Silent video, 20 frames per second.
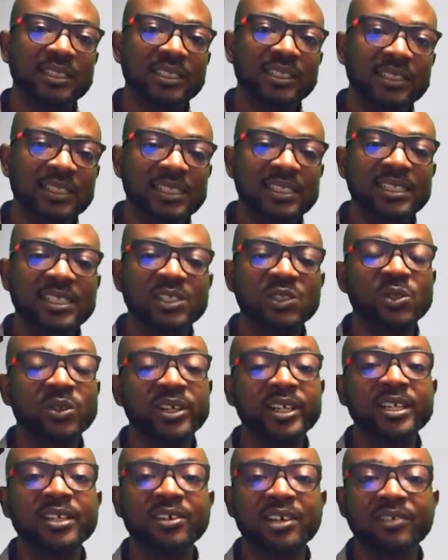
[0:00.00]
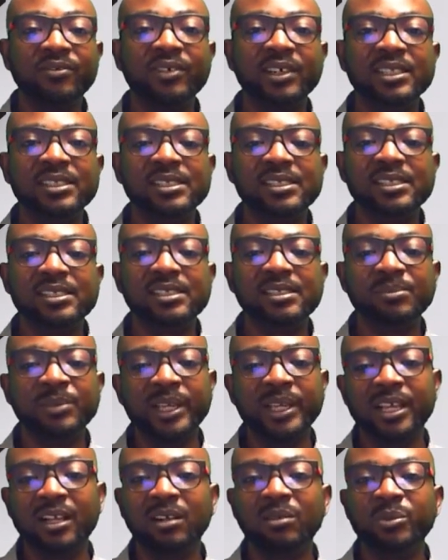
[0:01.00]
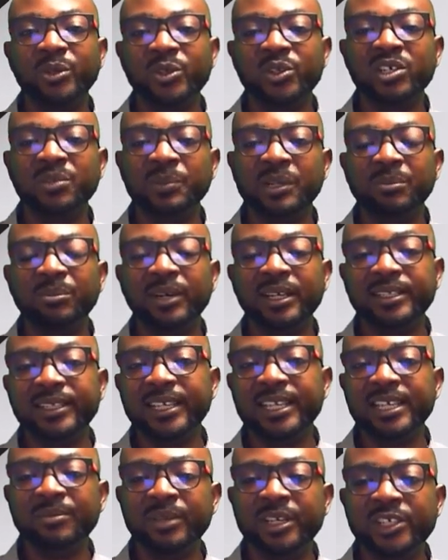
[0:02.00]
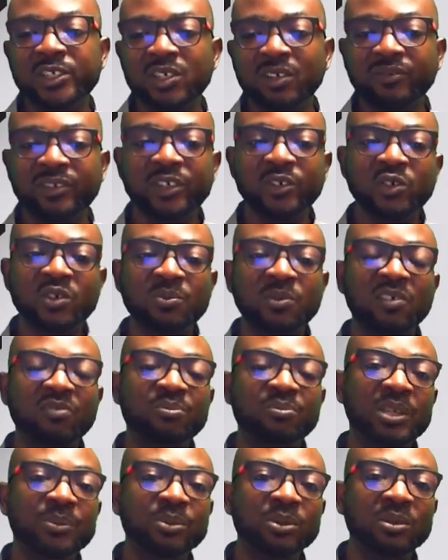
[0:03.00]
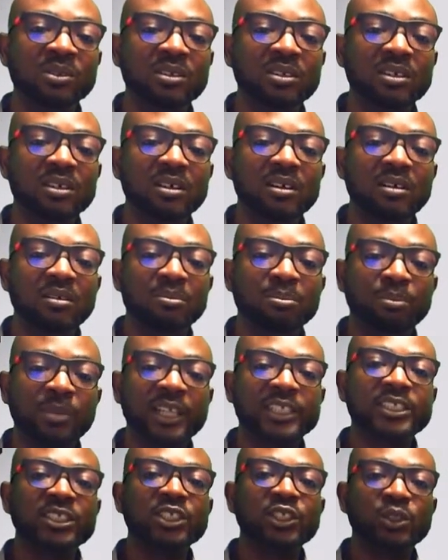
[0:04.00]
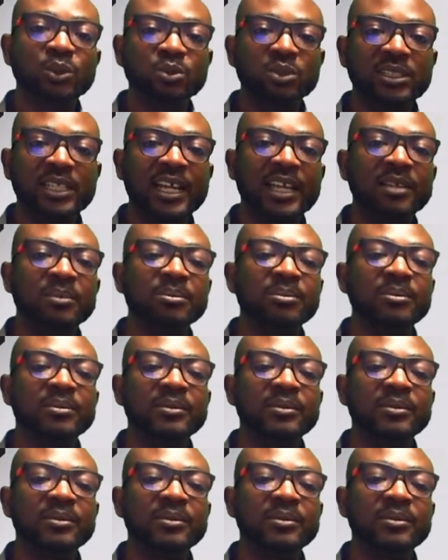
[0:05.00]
This historic reference may help you remember the image of a group of people marching through time.